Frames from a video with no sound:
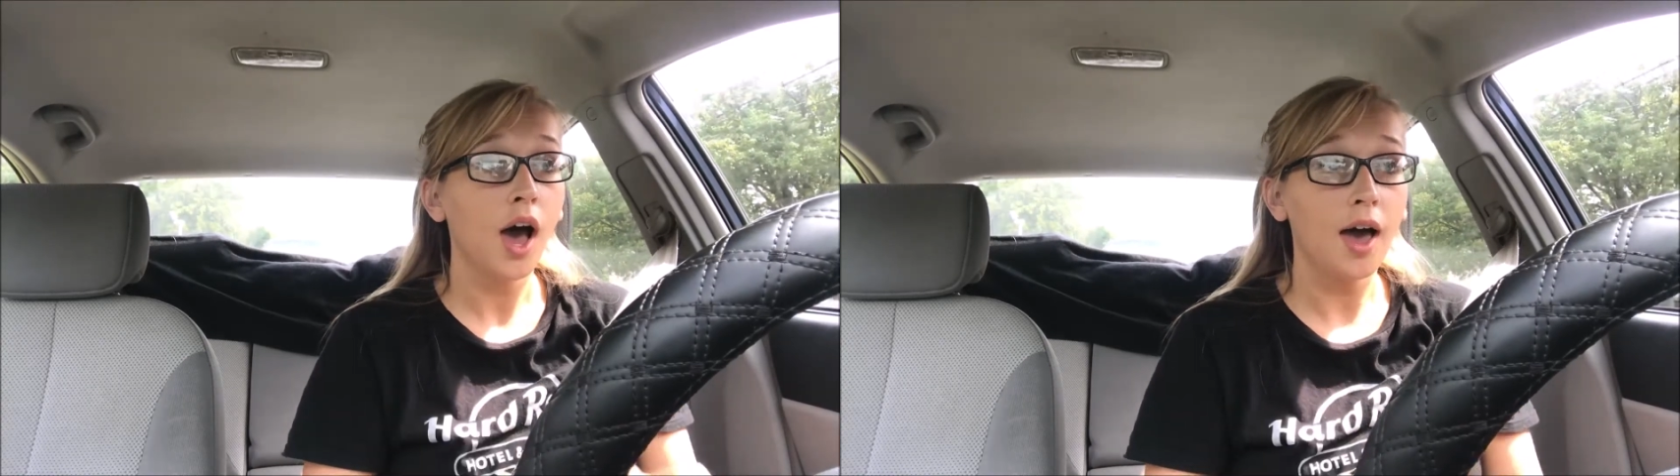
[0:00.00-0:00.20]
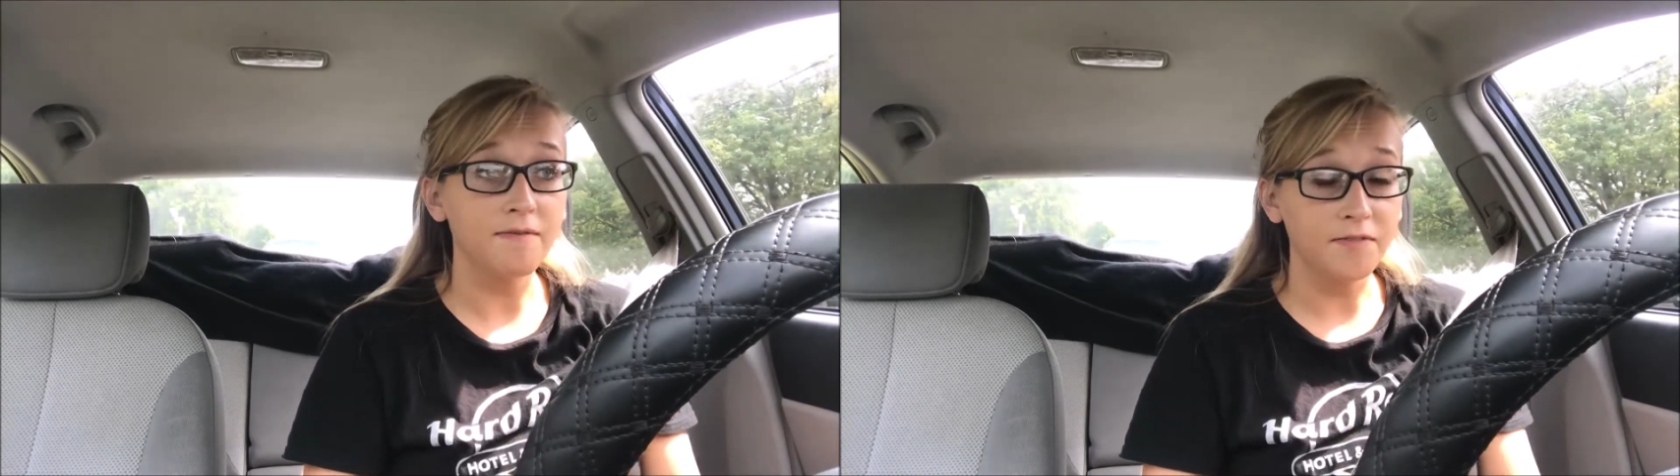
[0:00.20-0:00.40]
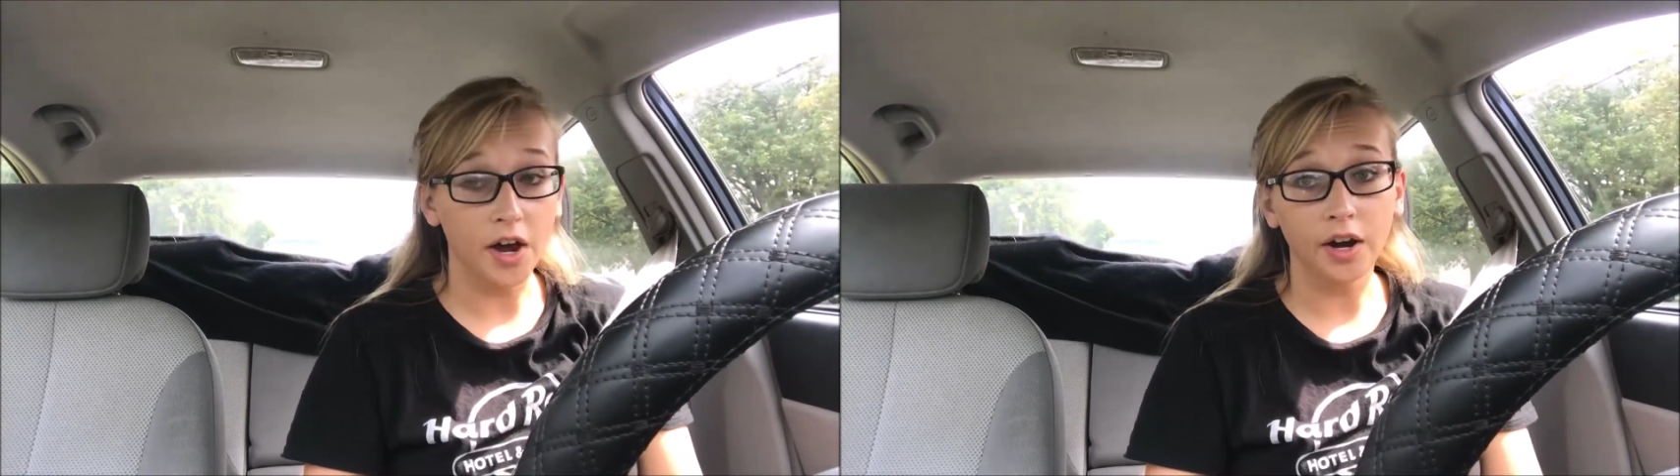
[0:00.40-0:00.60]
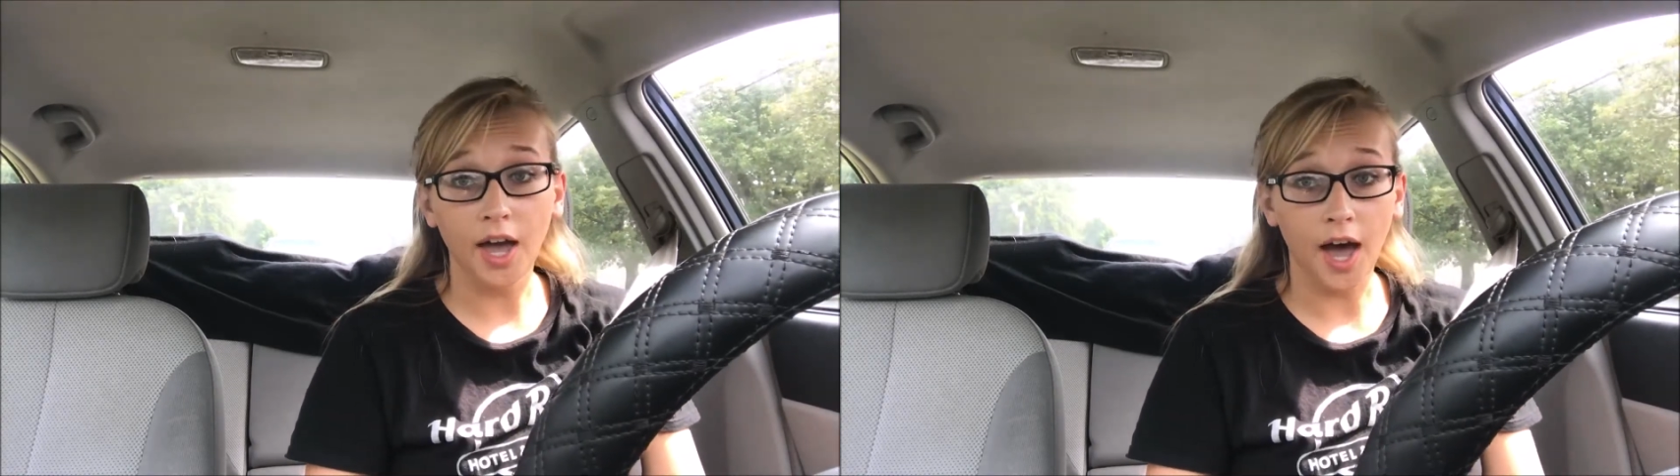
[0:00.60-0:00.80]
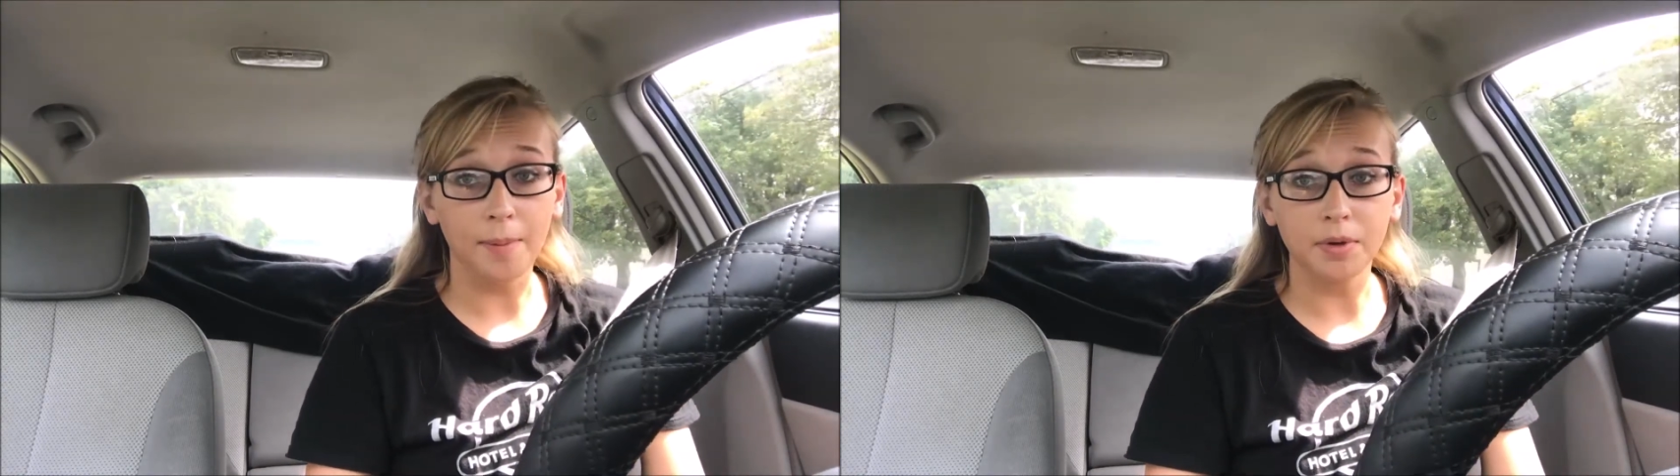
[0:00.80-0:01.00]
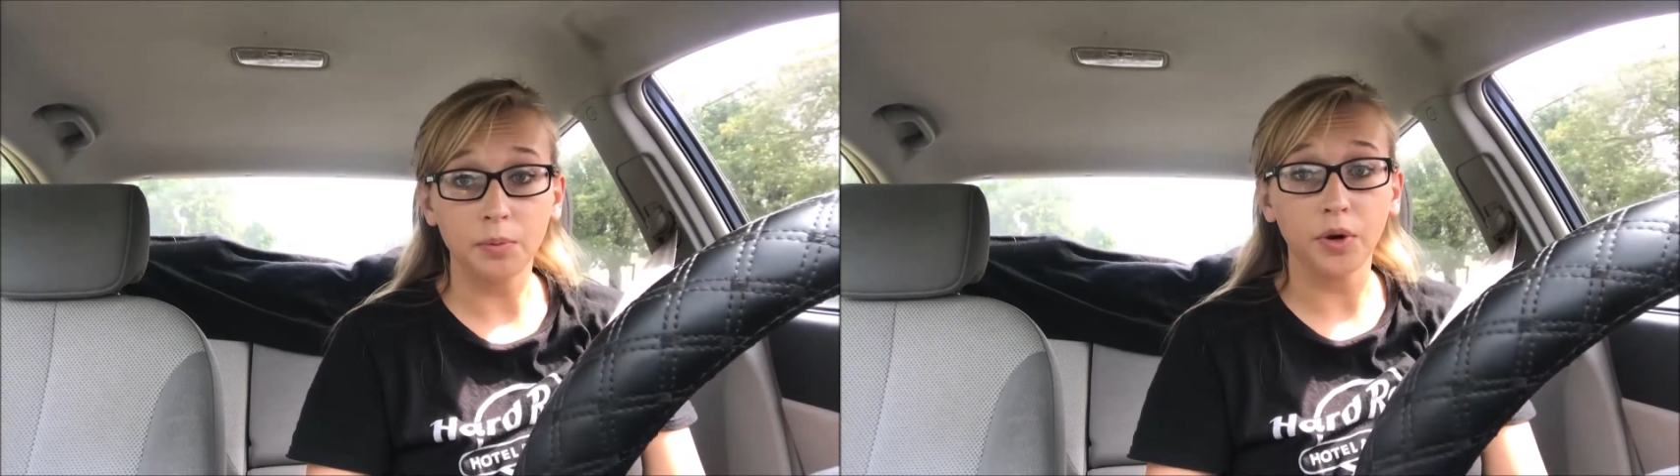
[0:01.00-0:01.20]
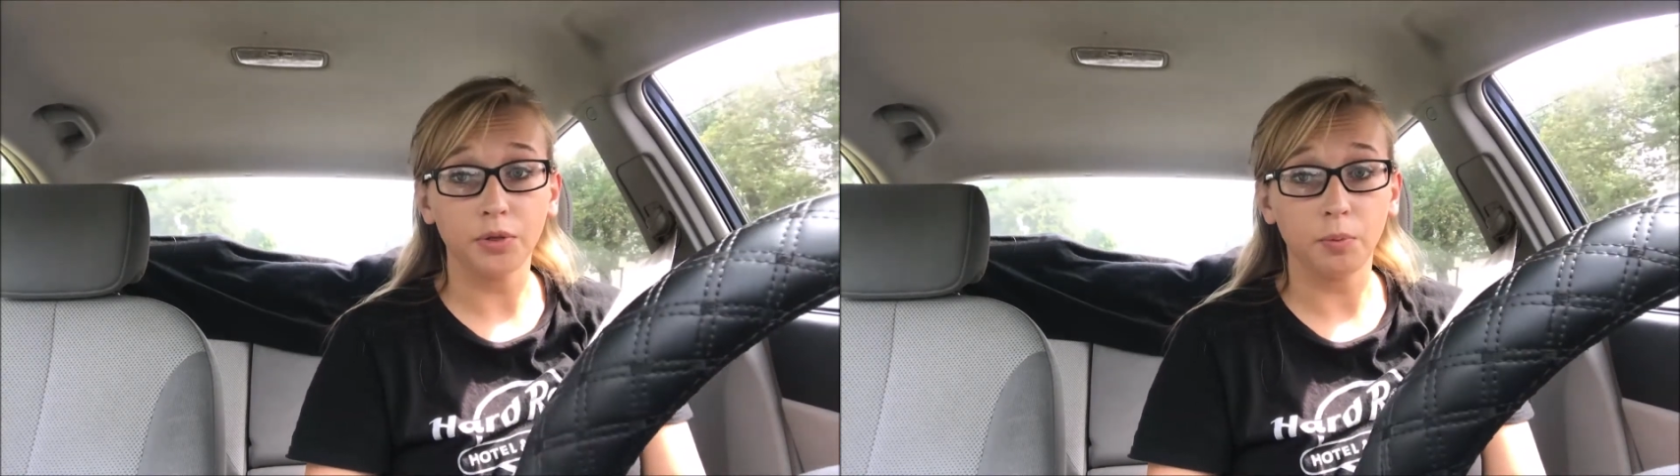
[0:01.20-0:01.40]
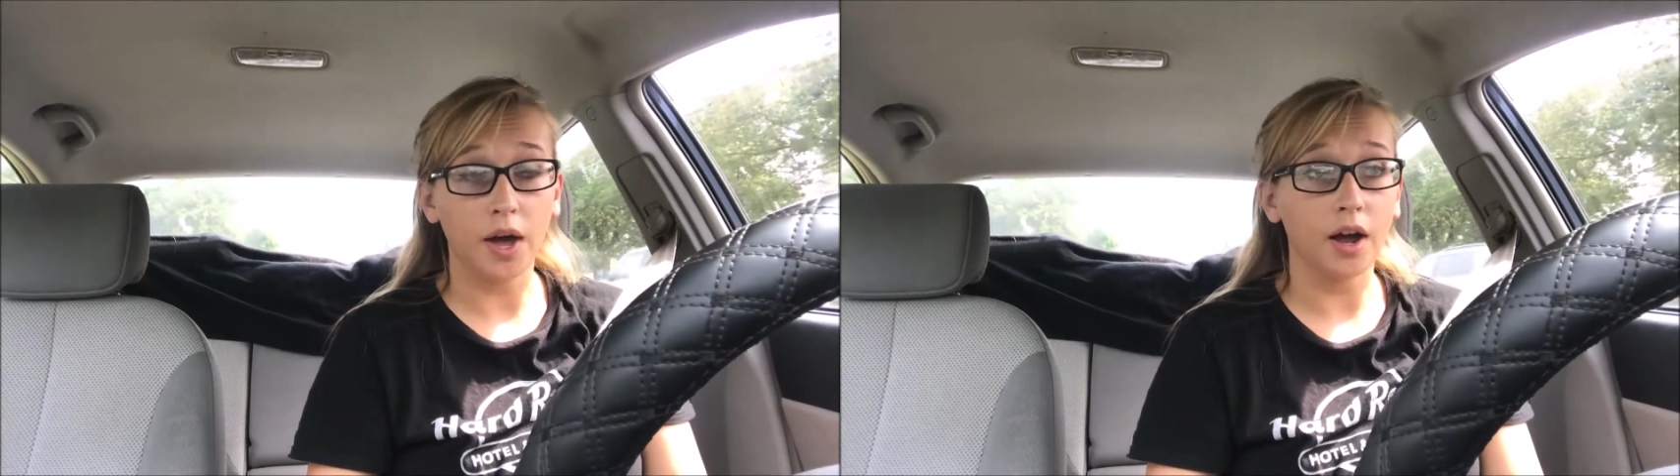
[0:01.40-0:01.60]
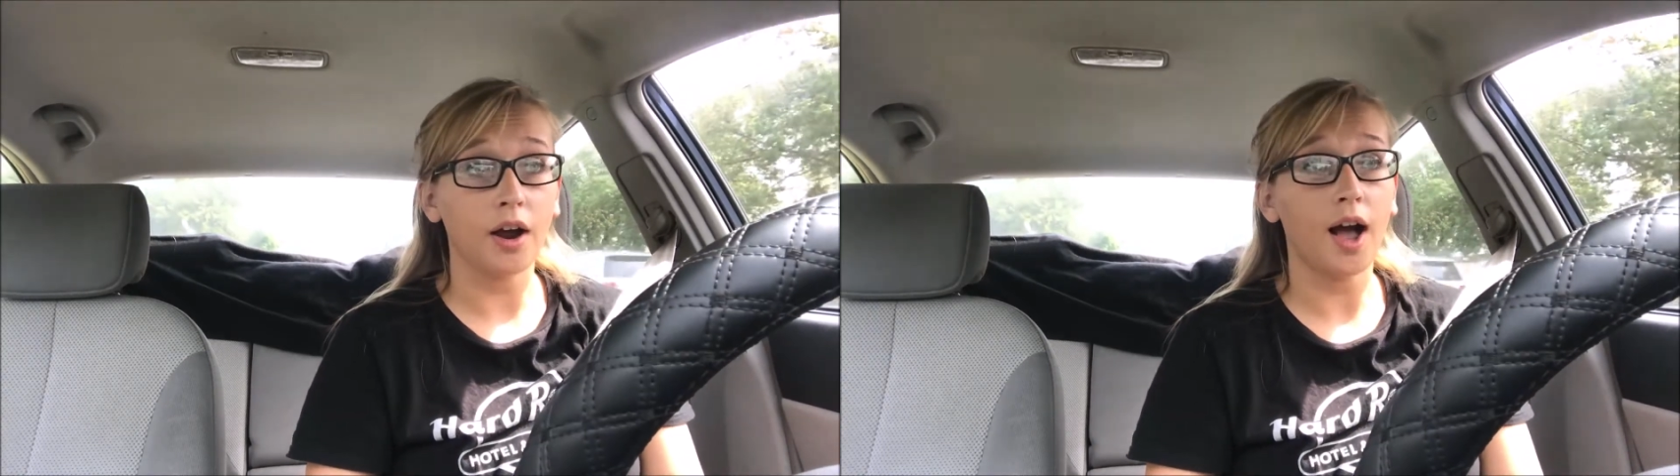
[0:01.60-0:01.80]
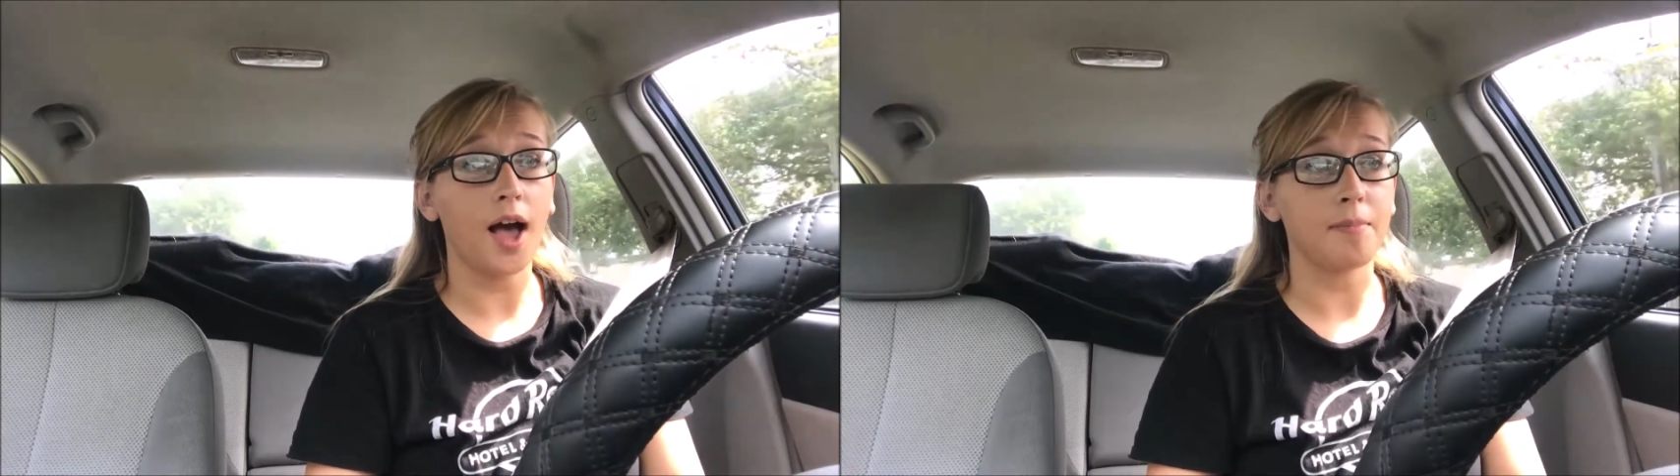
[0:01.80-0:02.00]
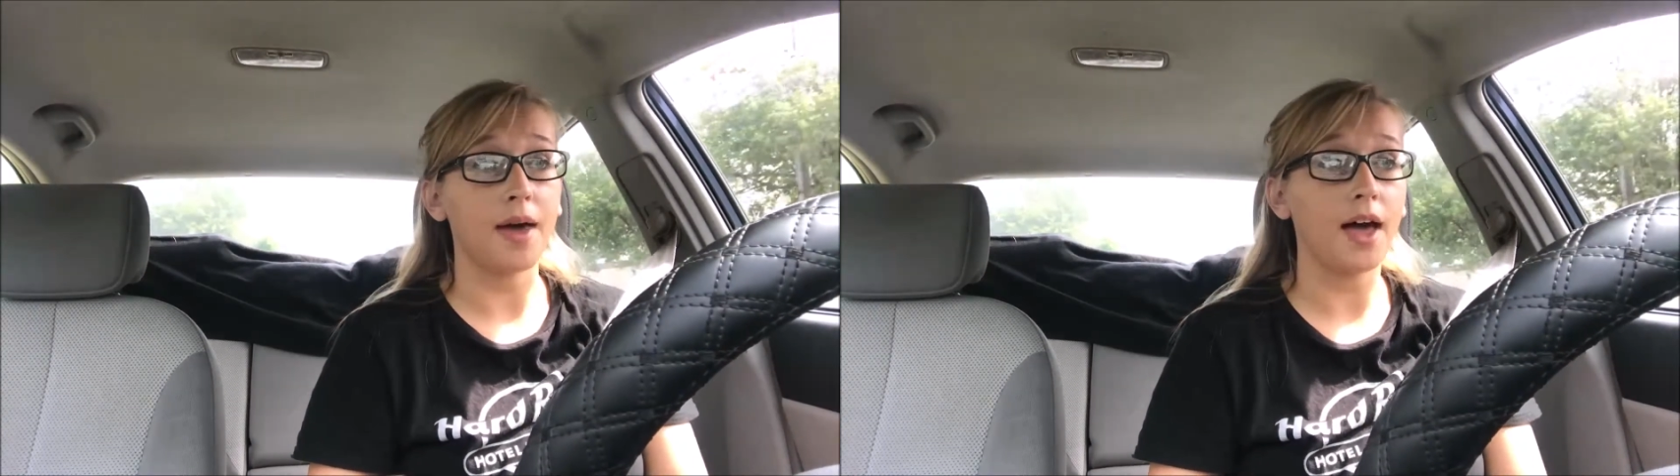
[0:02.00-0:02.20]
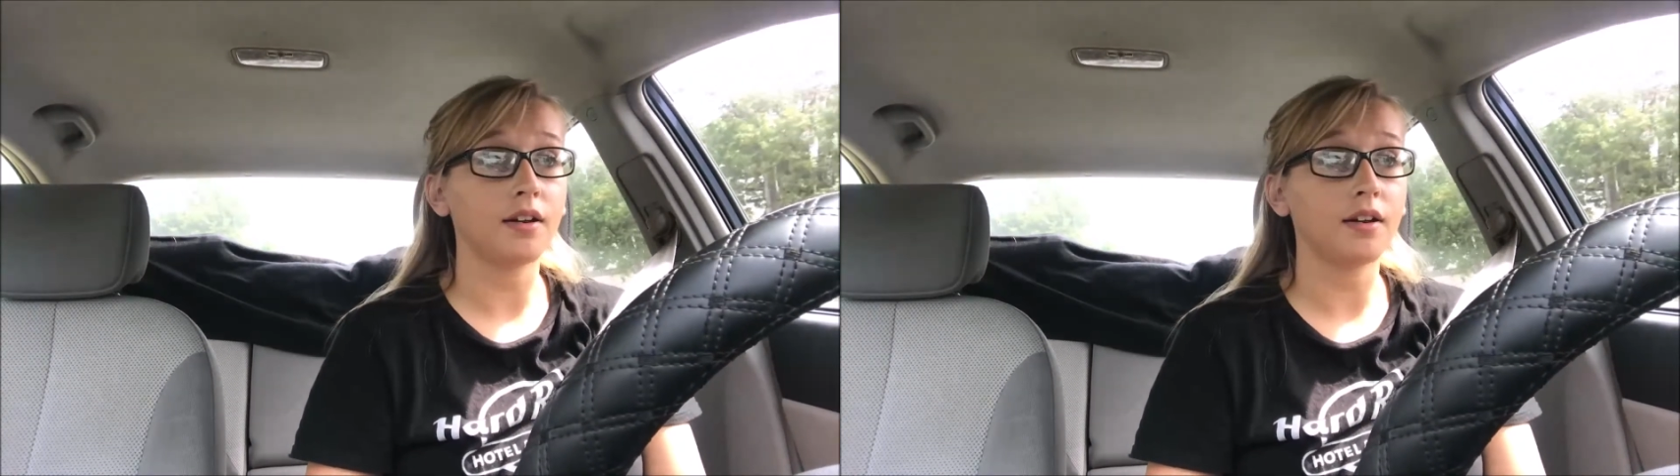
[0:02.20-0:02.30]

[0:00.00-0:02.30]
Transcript: I'm very happy with where I'm